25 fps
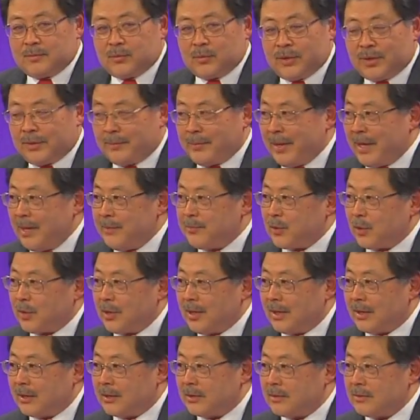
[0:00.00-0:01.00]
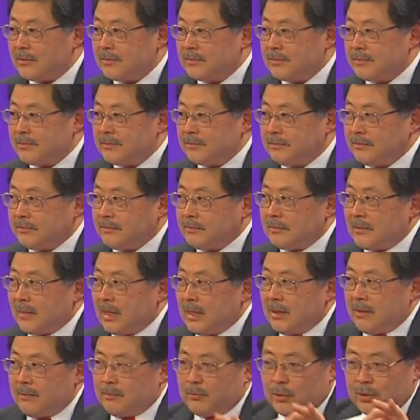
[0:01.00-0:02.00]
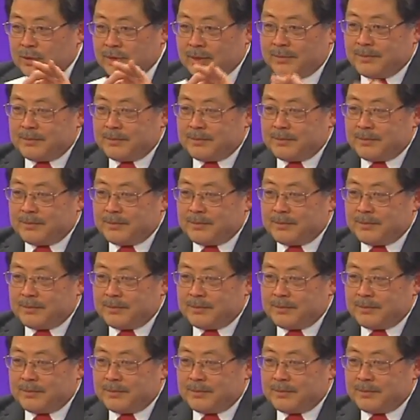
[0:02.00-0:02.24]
with a paper cutter, put